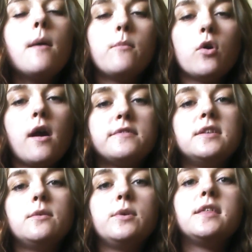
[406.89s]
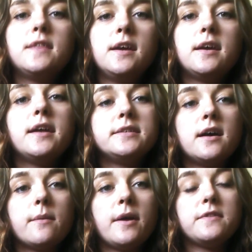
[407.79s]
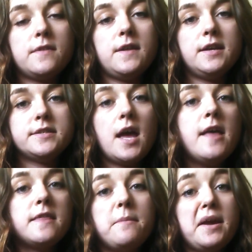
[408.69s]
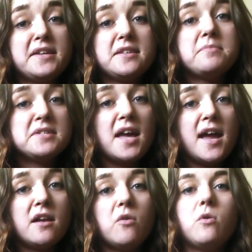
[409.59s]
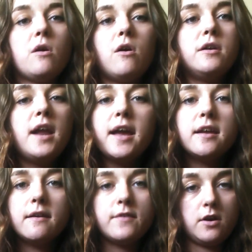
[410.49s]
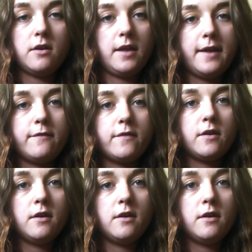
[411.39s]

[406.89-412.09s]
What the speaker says: more often than we think and talk about the things that make us upset or are negative in our life.